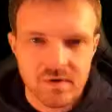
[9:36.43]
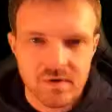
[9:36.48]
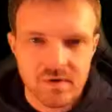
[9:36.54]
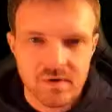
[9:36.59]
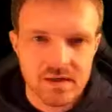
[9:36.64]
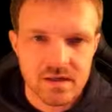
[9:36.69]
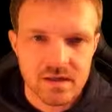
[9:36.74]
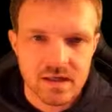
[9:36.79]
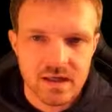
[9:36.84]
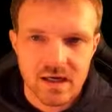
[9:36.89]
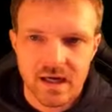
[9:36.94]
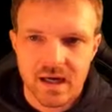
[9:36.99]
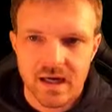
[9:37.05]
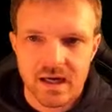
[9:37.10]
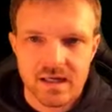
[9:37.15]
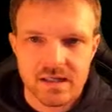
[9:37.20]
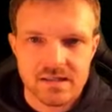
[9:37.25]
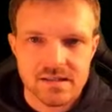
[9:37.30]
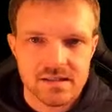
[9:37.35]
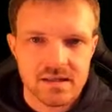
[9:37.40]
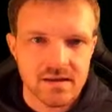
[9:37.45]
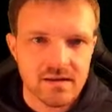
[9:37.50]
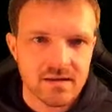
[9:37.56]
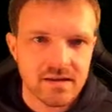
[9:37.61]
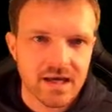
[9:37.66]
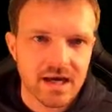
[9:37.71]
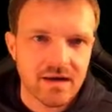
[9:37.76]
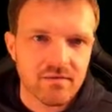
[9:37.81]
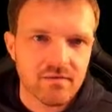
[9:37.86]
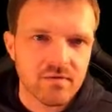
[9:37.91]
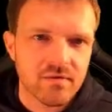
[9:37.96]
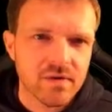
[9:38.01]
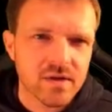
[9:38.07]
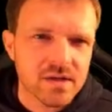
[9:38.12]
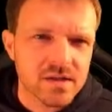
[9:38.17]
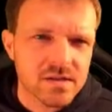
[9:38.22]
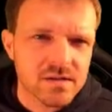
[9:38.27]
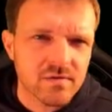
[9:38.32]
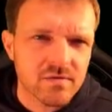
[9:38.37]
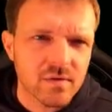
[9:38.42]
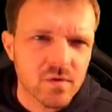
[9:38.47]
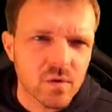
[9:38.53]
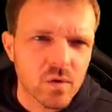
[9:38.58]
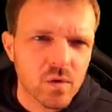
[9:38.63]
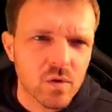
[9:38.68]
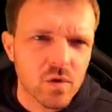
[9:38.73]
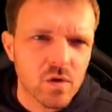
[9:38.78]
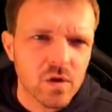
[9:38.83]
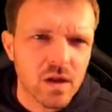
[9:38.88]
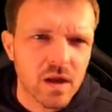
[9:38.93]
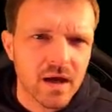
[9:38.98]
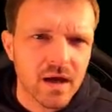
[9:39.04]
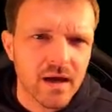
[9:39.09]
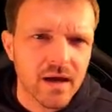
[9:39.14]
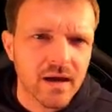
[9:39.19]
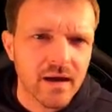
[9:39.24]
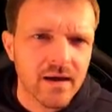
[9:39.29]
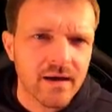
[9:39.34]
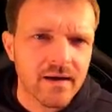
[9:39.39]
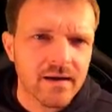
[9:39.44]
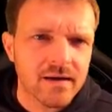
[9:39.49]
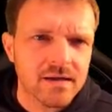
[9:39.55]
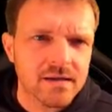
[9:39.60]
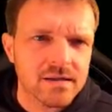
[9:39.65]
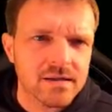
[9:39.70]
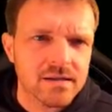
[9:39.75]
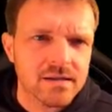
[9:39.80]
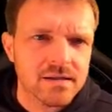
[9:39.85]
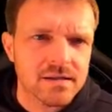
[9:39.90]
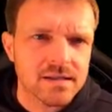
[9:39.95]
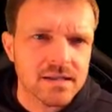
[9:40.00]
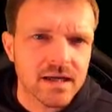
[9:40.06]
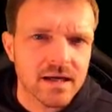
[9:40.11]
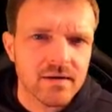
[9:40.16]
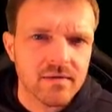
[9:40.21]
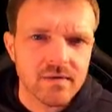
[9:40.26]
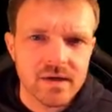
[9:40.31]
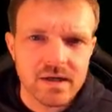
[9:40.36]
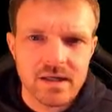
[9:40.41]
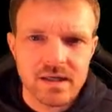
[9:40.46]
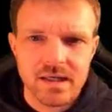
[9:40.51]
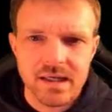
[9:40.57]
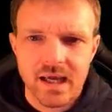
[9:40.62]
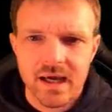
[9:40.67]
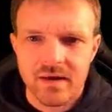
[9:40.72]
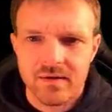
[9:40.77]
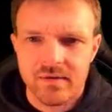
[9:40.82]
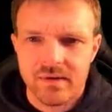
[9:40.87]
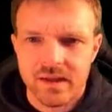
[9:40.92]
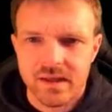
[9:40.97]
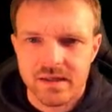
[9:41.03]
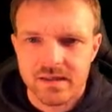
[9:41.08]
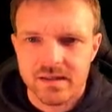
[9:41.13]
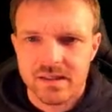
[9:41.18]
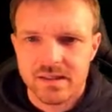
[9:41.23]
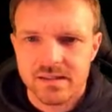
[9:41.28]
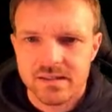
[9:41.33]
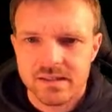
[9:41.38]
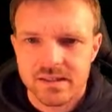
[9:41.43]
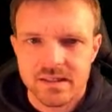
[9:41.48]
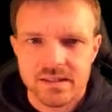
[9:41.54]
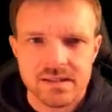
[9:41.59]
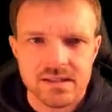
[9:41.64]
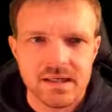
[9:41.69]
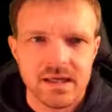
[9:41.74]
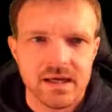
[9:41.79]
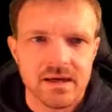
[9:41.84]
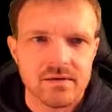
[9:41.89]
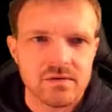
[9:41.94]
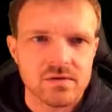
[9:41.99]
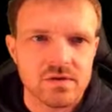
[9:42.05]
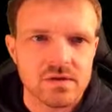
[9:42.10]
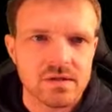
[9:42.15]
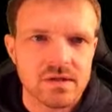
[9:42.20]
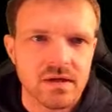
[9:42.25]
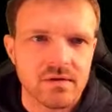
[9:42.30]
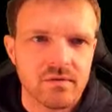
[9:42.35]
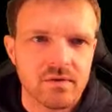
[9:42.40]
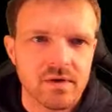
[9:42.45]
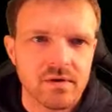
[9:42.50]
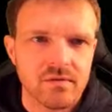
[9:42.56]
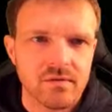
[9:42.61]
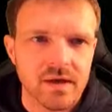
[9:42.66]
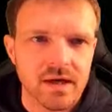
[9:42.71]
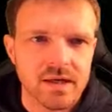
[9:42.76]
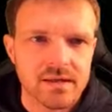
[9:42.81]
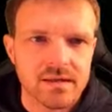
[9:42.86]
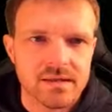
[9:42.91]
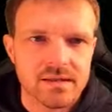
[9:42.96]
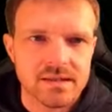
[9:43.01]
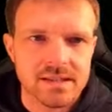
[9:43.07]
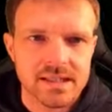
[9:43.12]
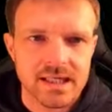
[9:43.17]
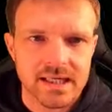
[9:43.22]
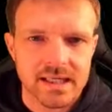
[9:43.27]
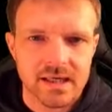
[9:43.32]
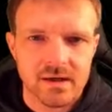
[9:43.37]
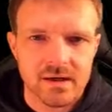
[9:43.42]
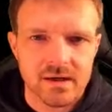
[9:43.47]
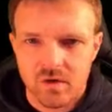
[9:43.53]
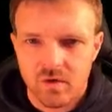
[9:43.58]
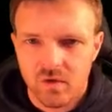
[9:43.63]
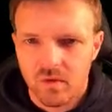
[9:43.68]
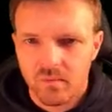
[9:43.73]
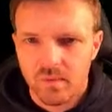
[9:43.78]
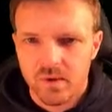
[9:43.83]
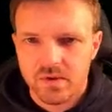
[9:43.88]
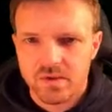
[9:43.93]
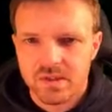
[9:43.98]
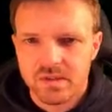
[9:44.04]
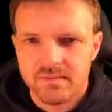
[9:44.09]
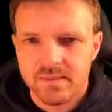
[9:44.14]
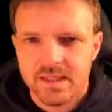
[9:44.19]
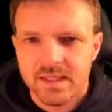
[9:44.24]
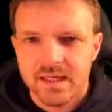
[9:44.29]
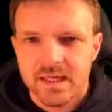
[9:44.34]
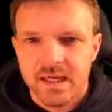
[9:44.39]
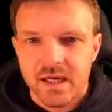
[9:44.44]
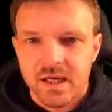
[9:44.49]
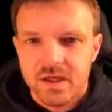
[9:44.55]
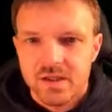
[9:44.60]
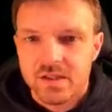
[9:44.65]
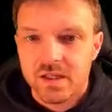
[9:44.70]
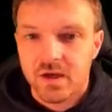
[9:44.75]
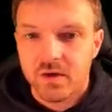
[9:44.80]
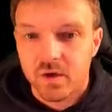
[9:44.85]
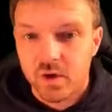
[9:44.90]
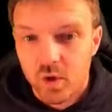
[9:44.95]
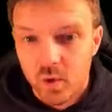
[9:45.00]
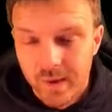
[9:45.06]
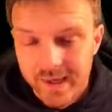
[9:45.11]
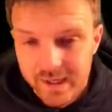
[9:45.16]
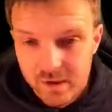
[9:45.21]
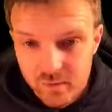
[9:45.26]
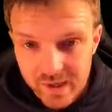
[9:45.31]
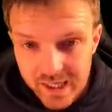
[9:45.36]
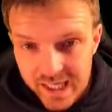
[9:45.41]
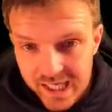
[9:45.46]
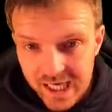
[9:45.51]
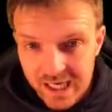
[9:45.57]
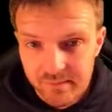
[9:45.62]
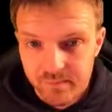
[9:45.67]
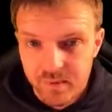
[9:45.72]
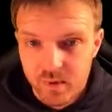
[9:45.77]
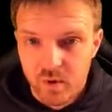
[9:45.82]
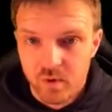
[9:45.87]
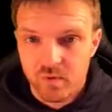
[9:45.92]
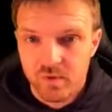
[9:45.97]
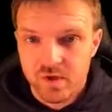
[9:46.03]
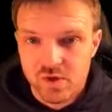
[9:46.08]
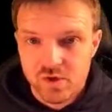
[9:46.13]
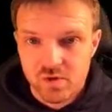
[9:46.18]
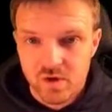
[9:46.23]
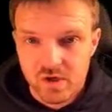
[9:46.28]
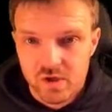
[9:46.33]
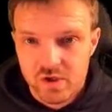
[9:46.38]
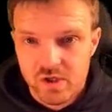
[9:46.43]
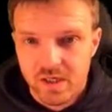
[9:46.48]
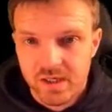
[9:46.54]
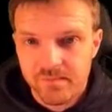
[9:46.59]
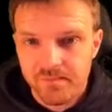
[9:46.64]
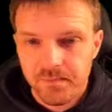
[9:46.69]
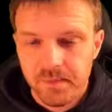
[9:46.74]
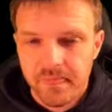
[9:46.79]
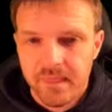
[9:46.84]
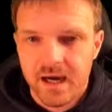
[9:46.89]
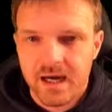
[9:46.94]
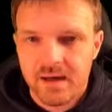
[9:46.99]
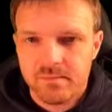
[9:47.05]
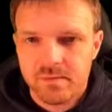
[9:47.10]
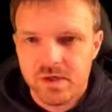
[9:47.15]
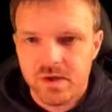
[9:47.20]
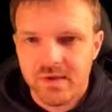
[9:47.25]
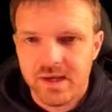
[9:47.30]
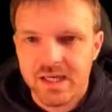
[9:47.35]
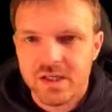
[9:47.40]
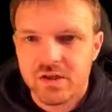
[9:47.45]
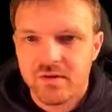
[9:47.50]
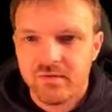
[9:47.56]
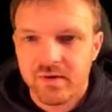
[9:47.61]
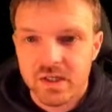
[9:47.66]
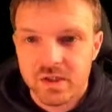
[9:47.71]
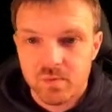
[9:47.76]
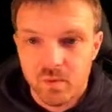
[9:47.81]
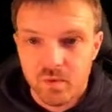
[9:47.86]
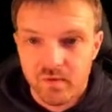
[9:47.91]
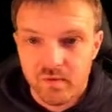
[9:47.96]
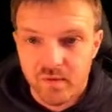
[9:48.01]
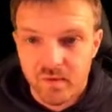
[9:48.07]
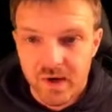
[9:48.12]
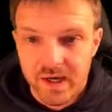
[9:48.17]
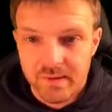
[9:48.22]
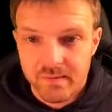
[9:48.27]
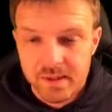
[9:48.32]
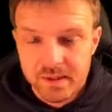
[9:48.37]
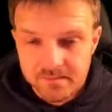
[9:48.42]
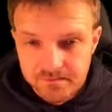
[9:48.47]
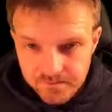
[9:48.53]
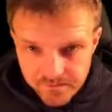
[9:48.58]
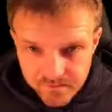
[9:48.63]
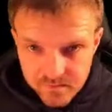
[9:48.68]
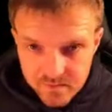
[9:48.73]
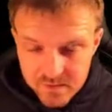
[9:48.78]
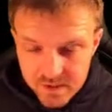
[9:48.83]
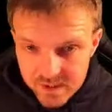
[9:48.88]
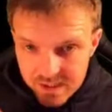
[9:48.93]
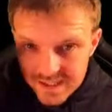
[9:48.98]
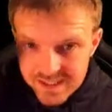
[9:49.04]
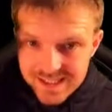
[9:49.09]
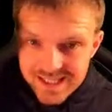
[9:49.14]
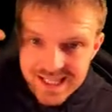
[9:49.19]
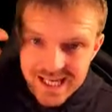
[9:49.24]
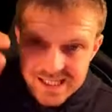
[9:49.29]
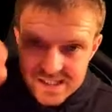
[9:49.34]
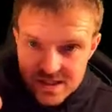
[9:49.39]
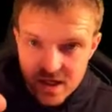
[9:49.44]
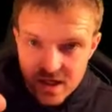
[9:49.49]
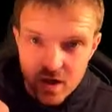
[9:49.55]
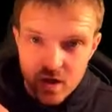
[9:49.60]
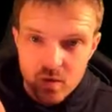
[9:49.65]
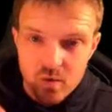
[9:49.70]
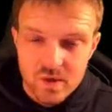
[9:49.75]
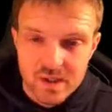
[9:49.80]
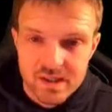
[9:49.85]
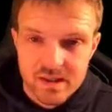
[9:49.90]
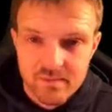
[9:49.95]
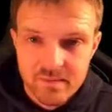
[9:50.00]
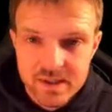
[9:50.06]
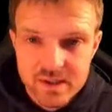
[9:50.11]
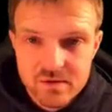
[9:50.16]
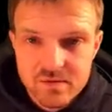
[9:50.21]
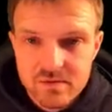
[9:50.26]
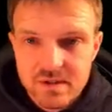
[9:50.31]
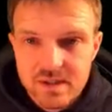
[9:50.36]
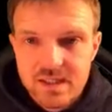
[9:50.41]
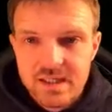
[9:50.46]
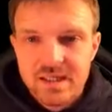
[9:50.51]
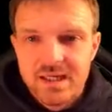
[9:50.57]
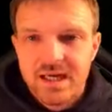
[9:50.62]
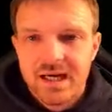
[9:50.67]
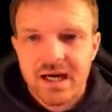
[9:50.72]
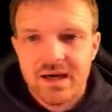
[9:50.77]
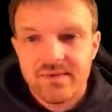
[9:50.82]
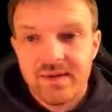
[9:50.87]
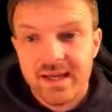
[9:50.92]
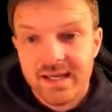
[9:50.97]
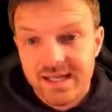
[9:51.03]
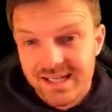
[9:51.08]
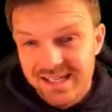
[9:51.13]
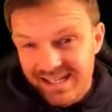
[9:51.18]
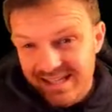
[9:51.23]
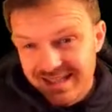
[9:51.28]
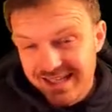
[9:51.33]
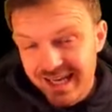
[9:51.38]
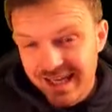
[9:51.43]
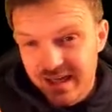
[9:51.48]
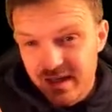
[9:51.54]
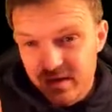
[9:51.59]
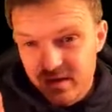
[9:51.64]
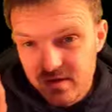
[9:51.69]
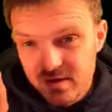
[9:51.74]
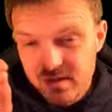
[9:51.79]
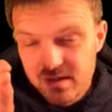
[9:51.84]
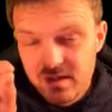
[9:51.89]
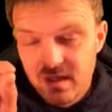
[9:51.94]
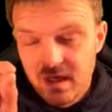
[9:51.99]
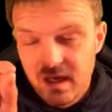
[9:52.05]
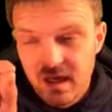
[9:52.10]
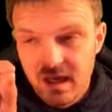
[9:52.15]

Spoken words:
look at that first of all. Just get rid. Yeah, I think this is it. I'll just get rid of that ticker along the bottom. So quick recap on the structure. So there's your vertebral foramen. So that's the hole in the middle, and then in a second